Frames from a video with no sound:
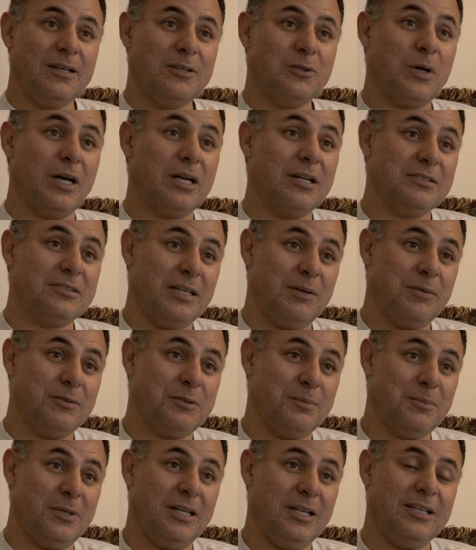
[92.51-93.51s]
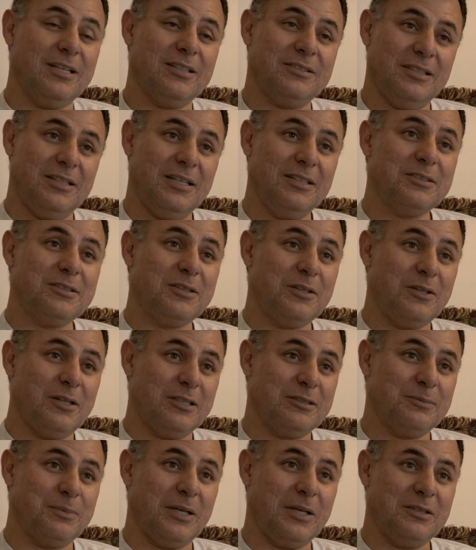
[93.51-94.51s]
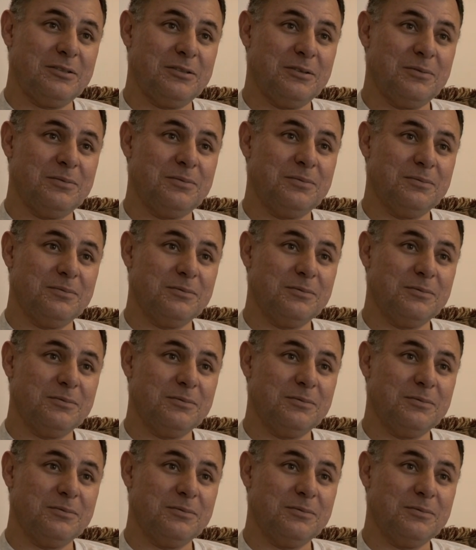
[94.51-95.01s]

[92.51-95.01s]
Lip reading: tried to save some money because it gets a little expensive